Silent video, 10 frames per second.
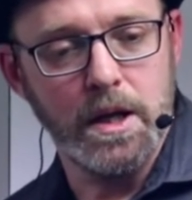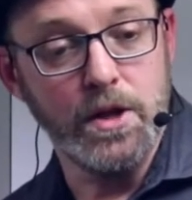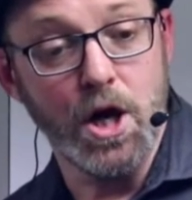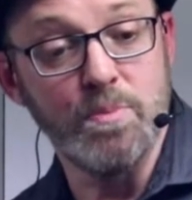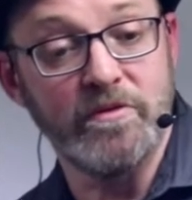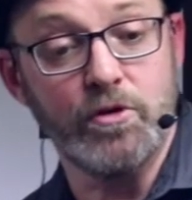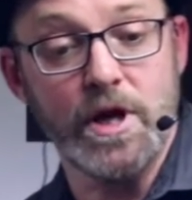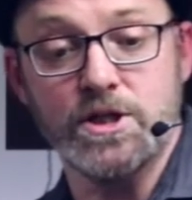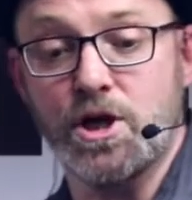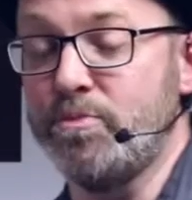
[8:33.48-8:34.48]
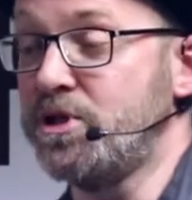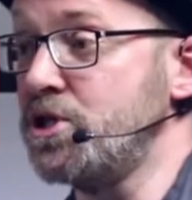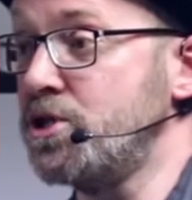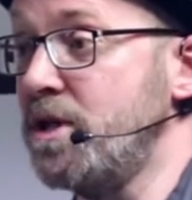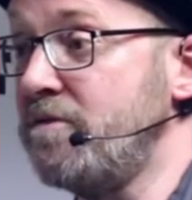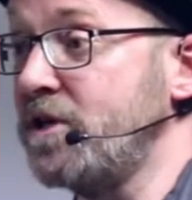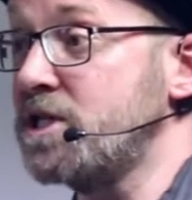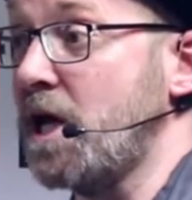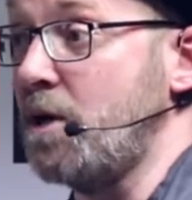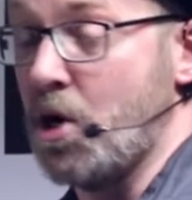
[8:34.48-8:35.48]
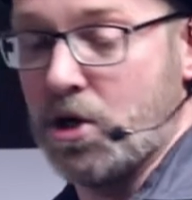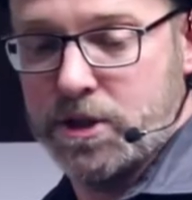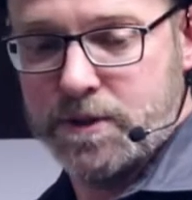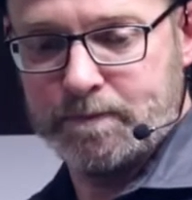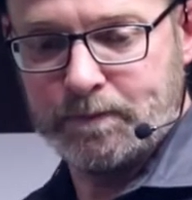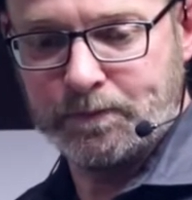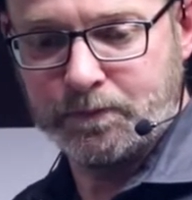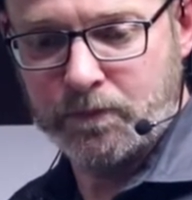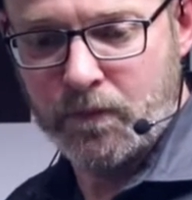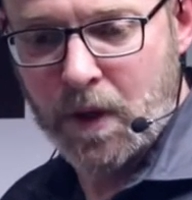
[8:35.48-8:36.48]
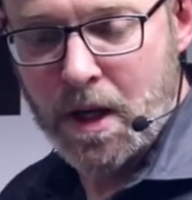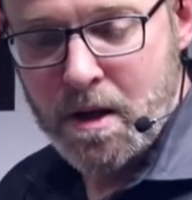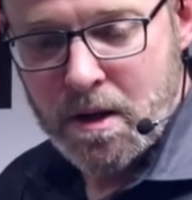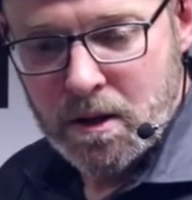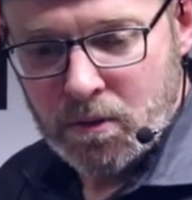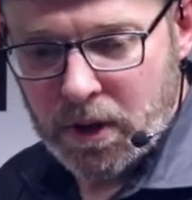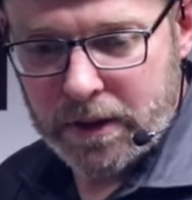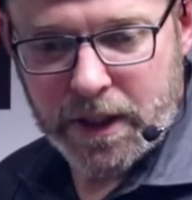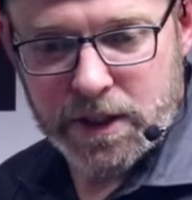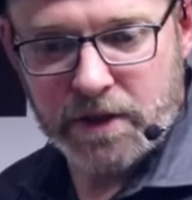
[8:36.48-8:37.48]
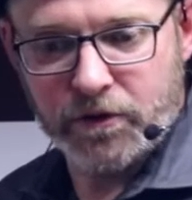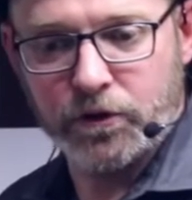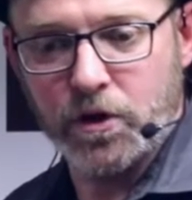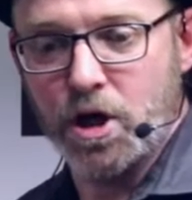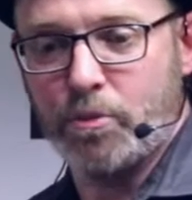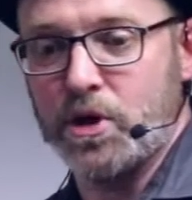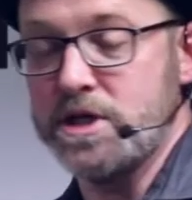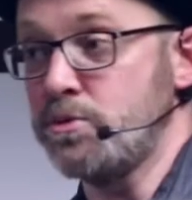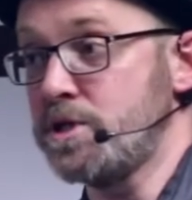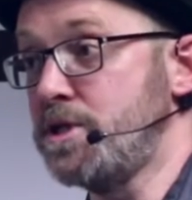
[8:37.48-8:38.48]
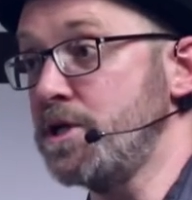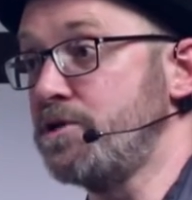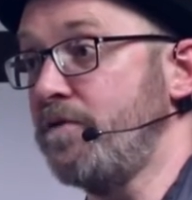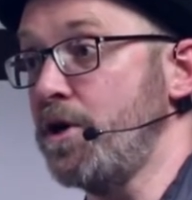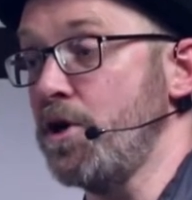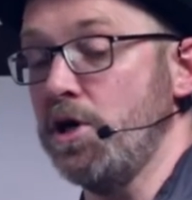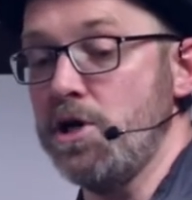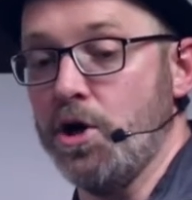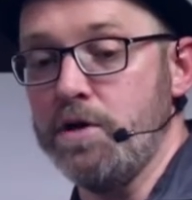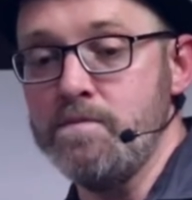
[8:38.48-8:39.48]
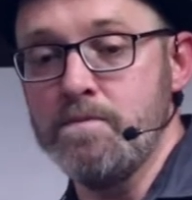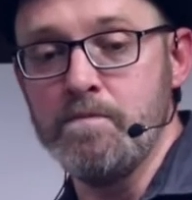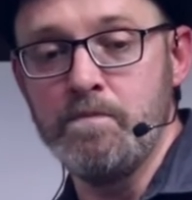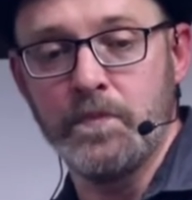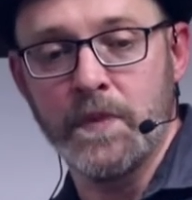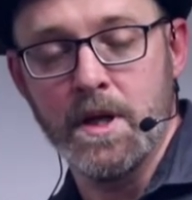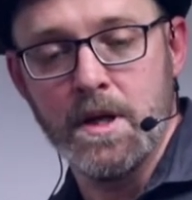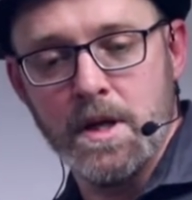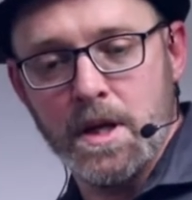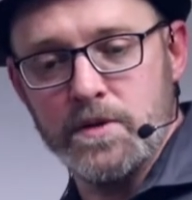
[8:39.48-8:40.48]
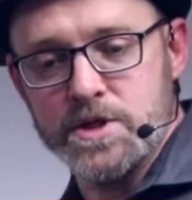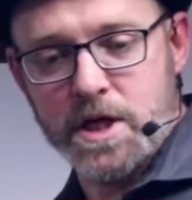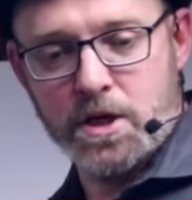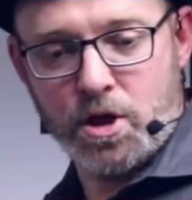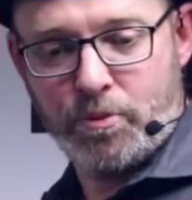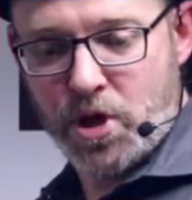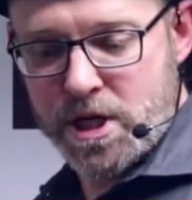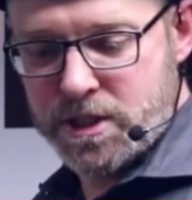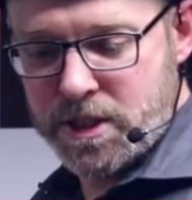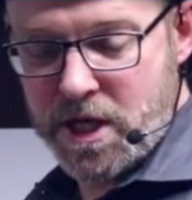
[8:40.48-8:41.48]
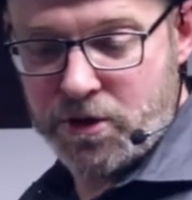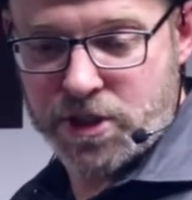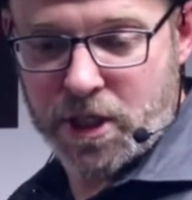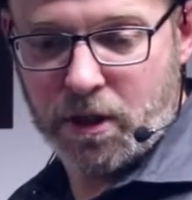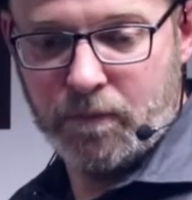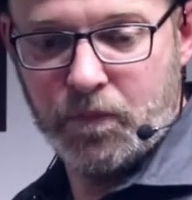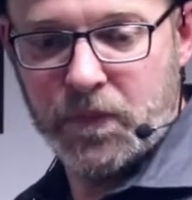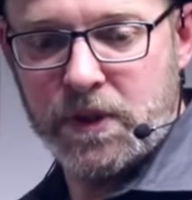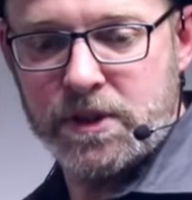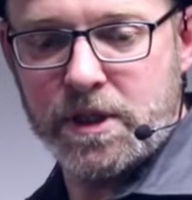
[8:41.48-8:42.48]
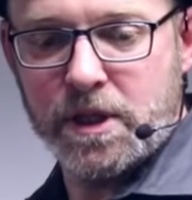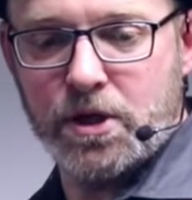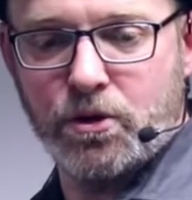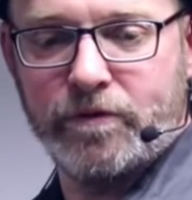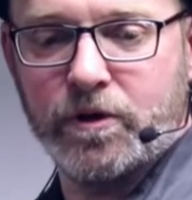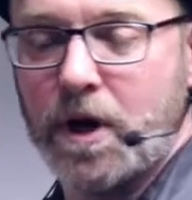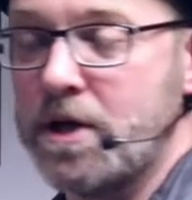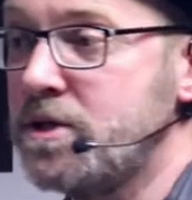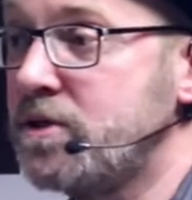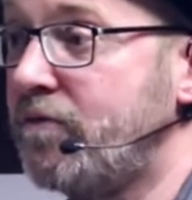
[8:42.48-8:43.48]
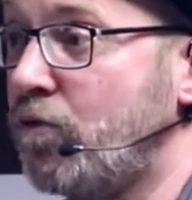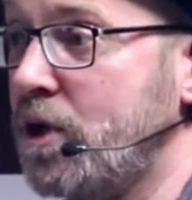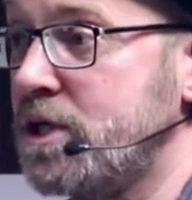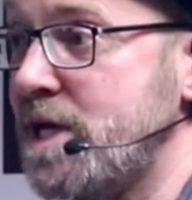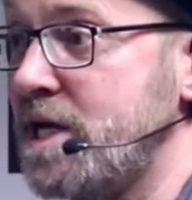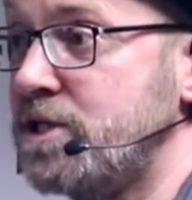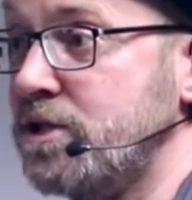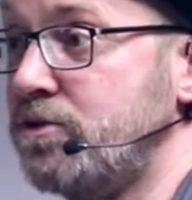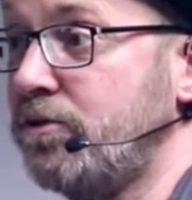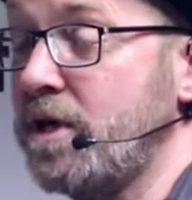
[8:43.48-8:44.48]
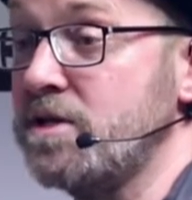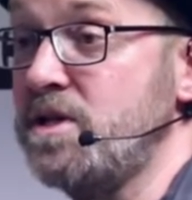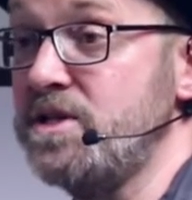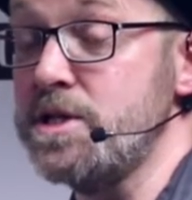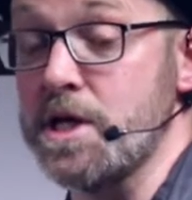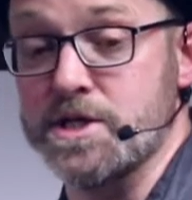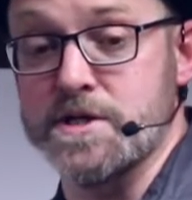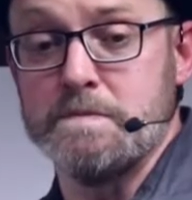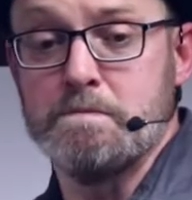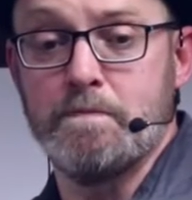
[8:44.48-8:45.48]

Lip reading: in the hope of creating competition in the fixed line market. Well, the idea of a third operator was ditched very early on, and the second operator, Neotel, didn't get off the ground until 4 years later, 2006.